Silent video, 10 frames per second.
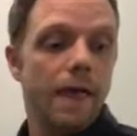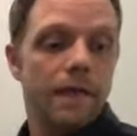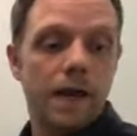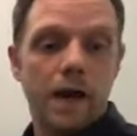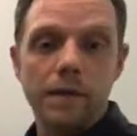
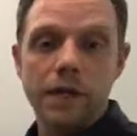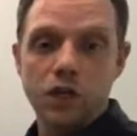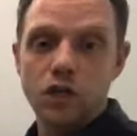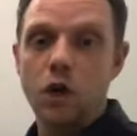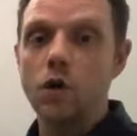then I'm going to
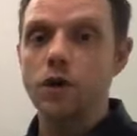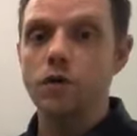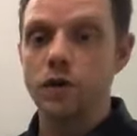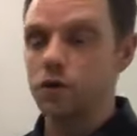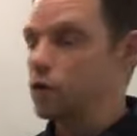show you
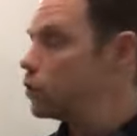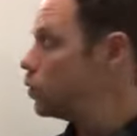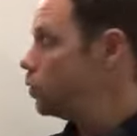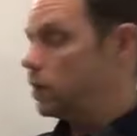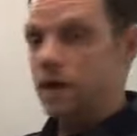through